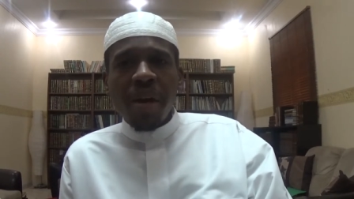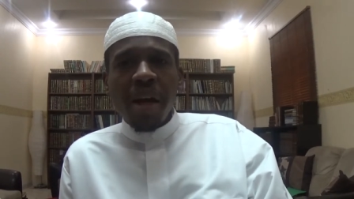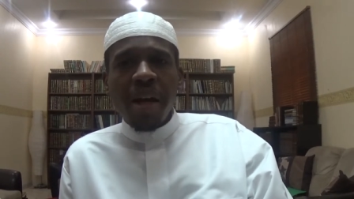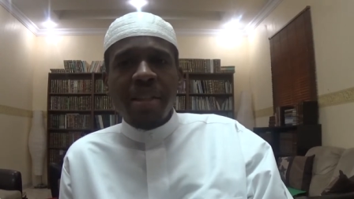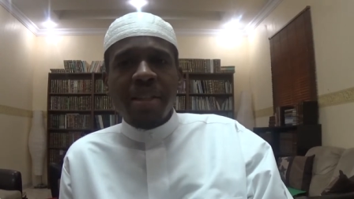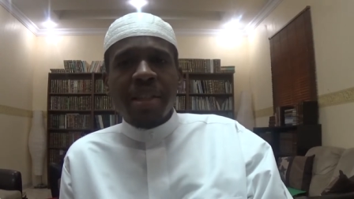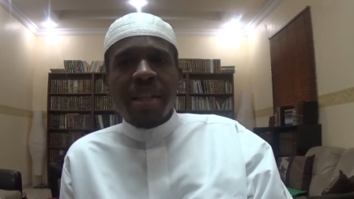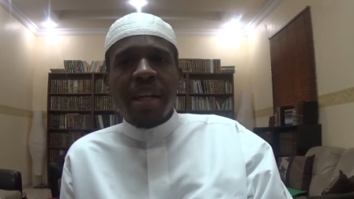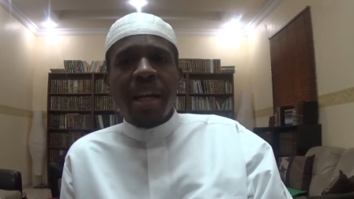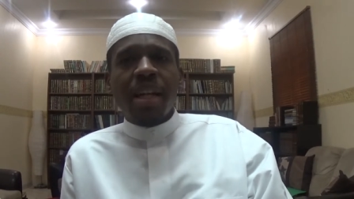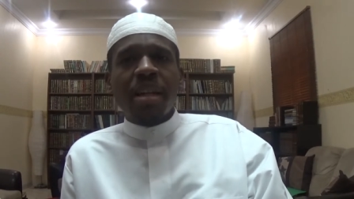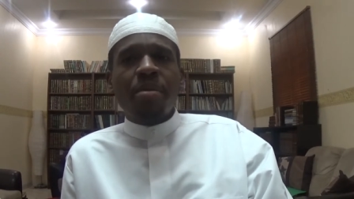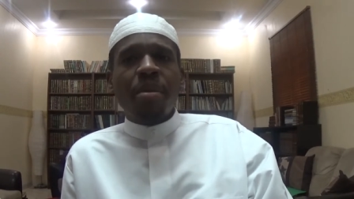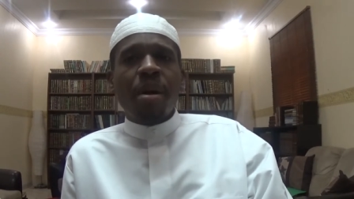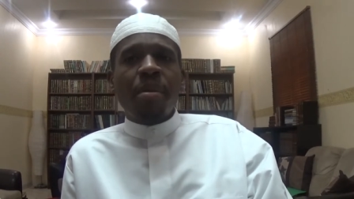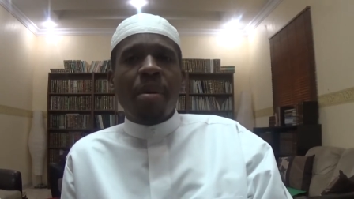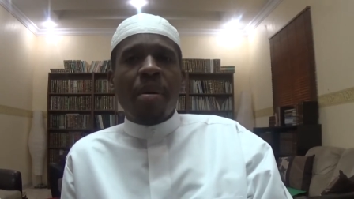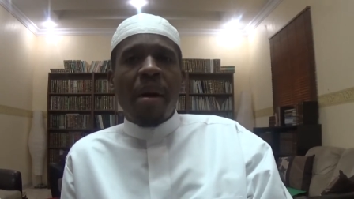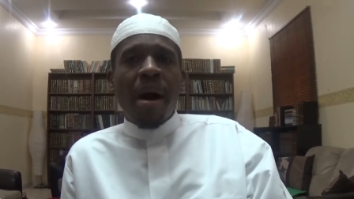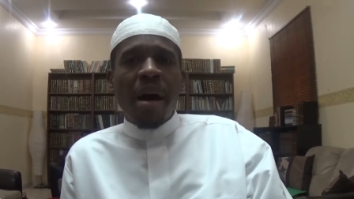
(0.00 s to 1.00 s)
is collected by
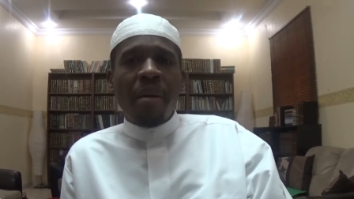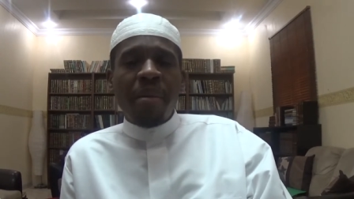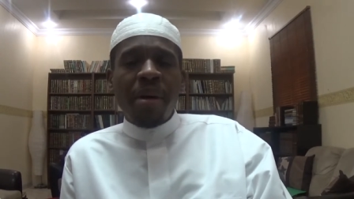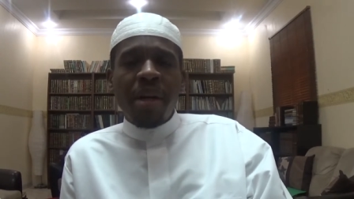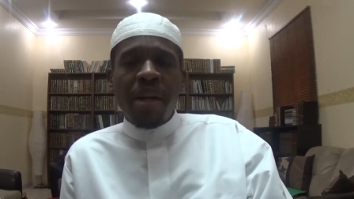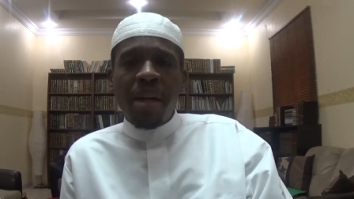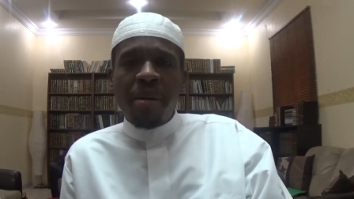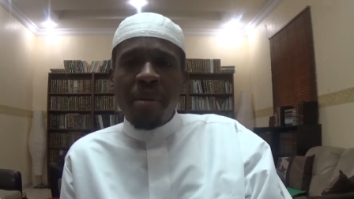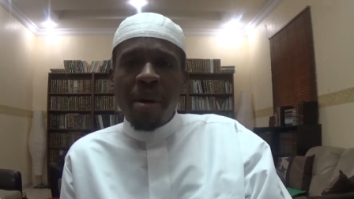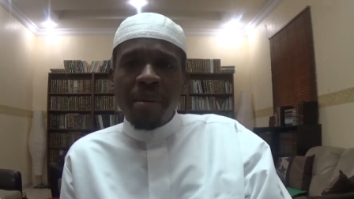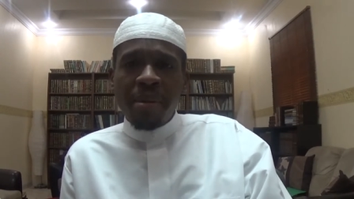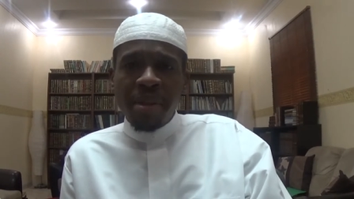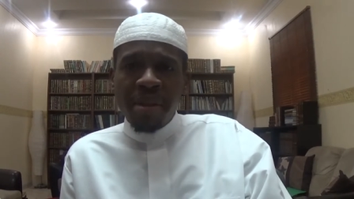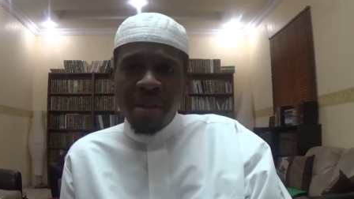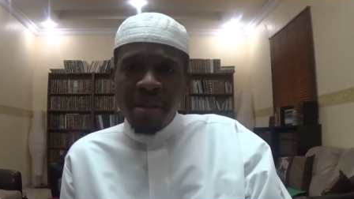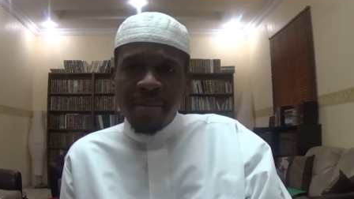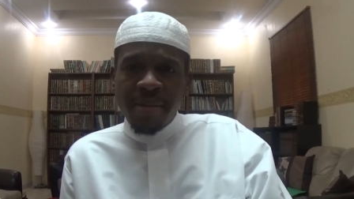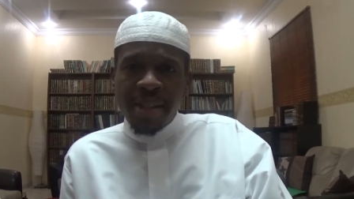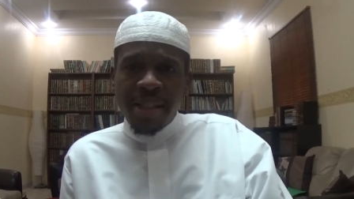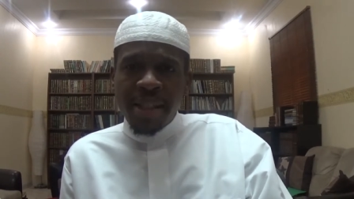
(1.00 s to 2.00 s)
Imam Ahmad and Imam
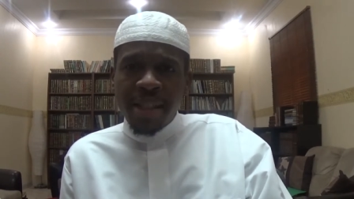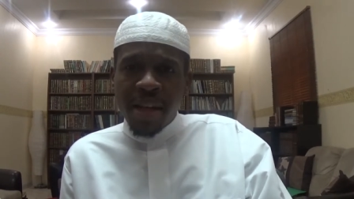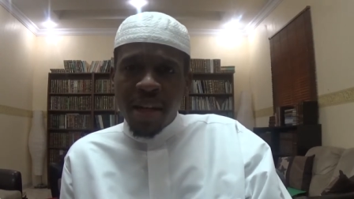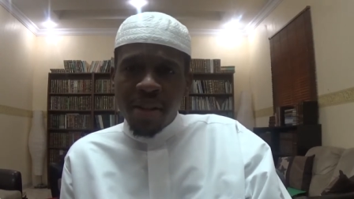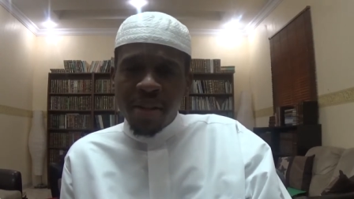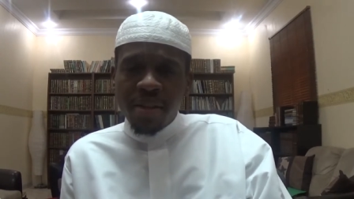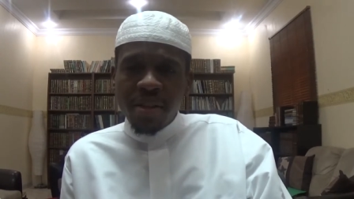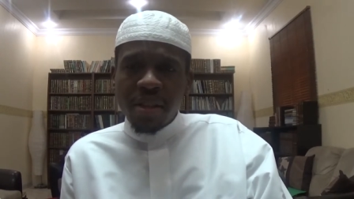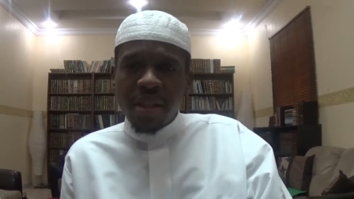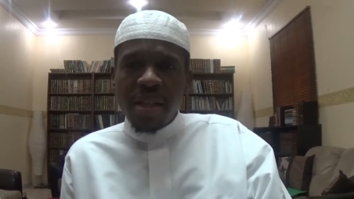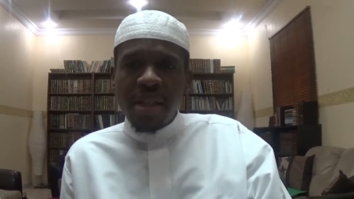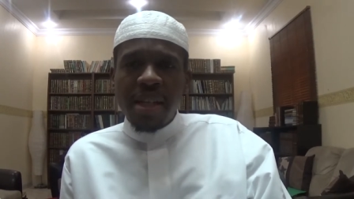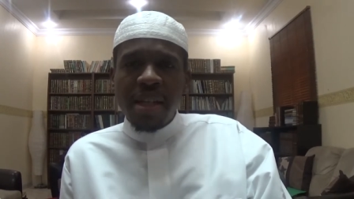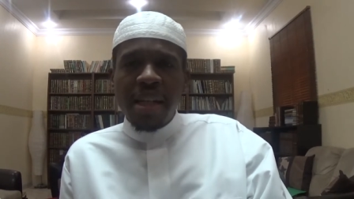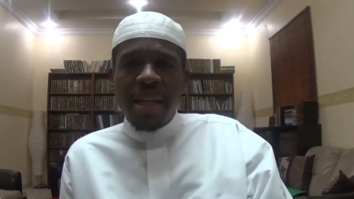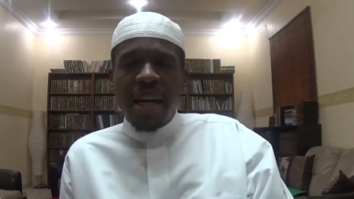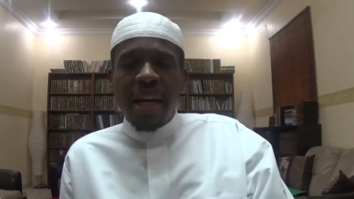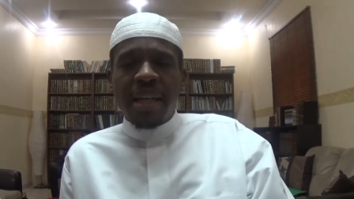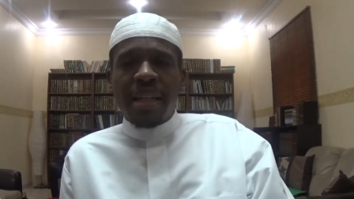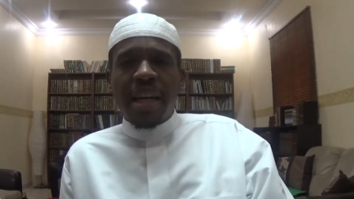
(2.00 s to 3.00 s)
Tirmidhi and others,
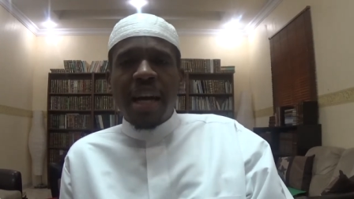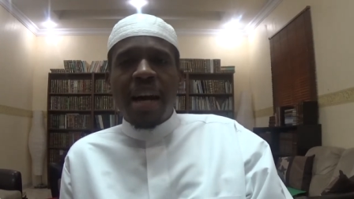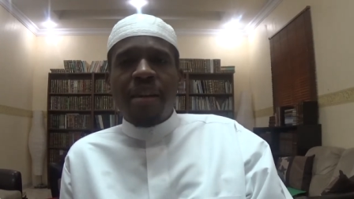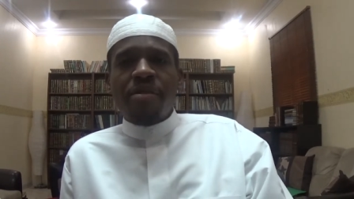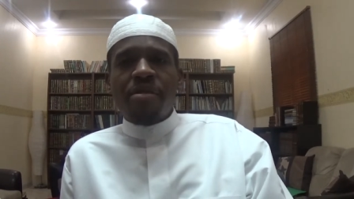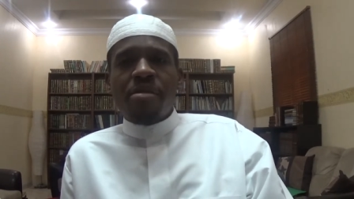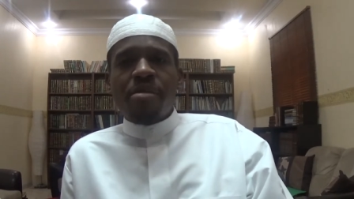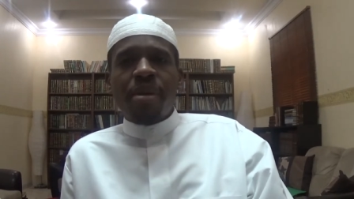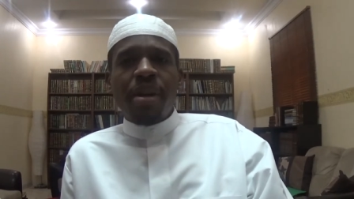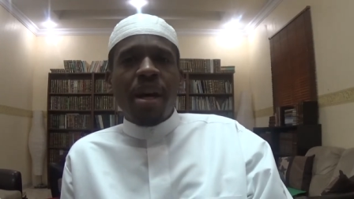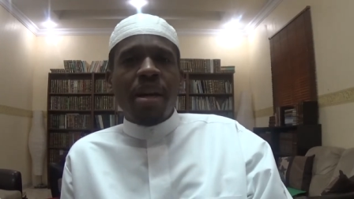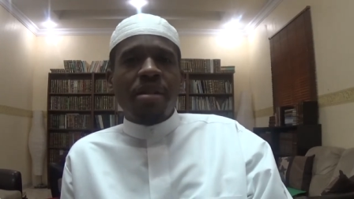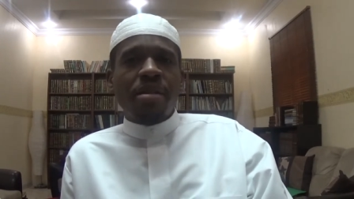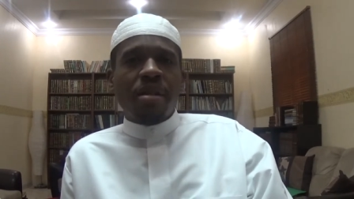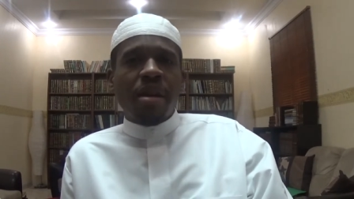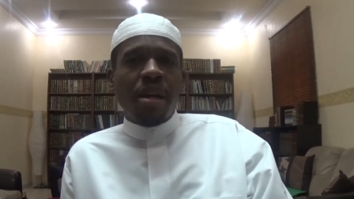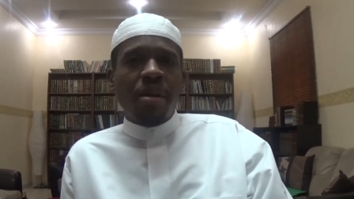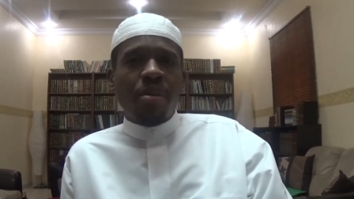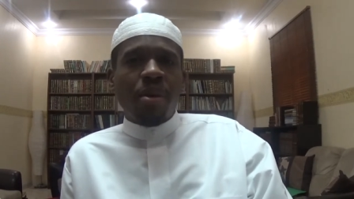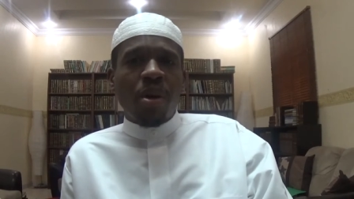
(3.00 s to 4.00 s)
and Hafid bin
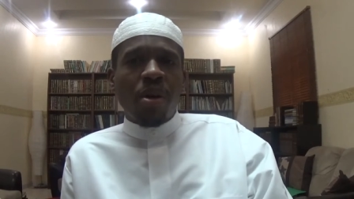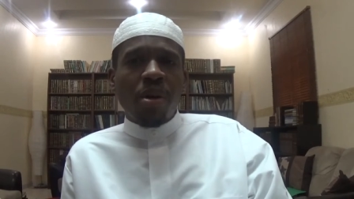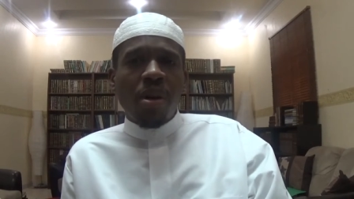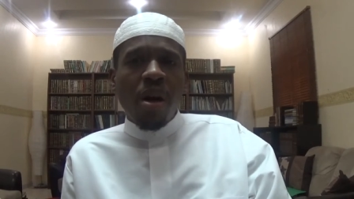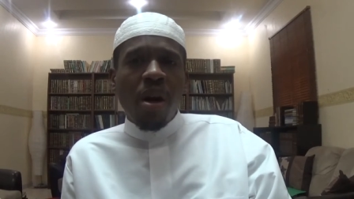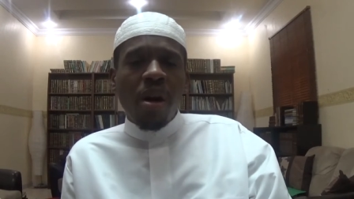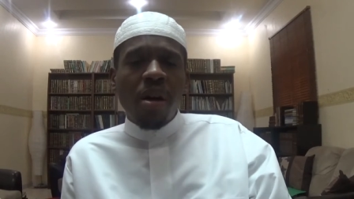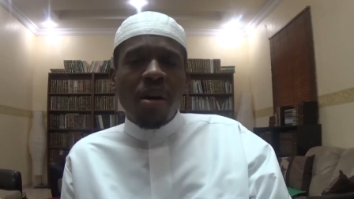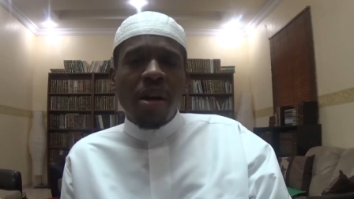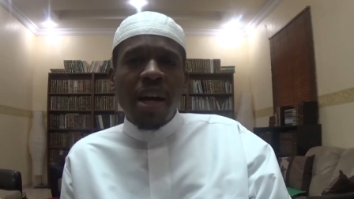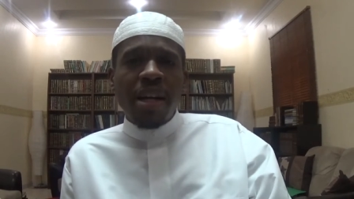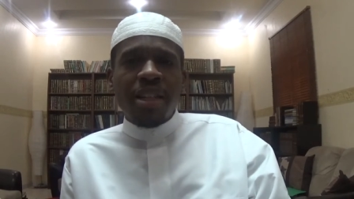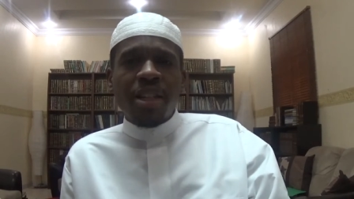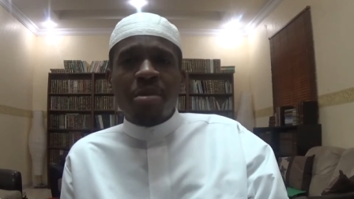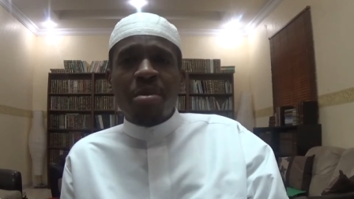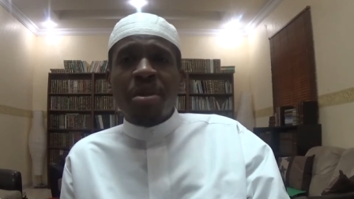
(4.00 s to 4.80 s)
Hajar rahimahullah has a